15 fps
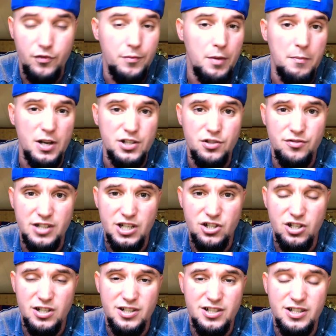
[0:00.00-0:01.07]
from the muscle
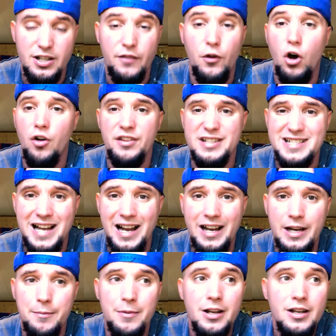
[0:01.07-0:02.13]
tension and stuff all the
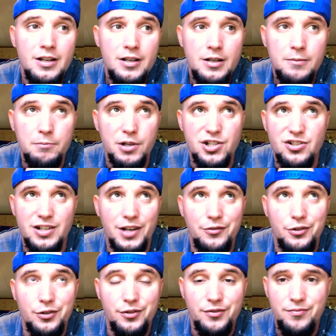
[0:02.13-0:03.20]
time, but you
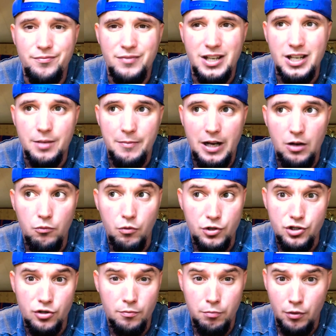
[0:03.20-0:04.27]
never think about
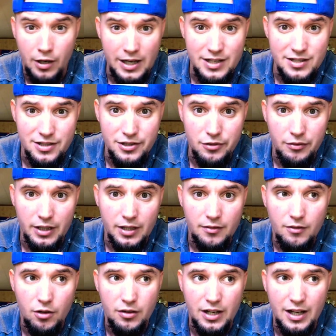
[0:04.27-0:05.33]
what your brain's doing,
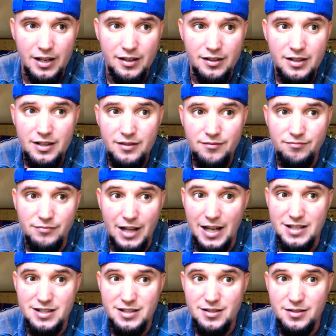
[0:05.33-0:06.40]
okay?
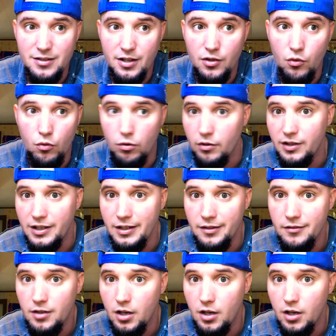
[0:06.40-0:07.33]
That's an organ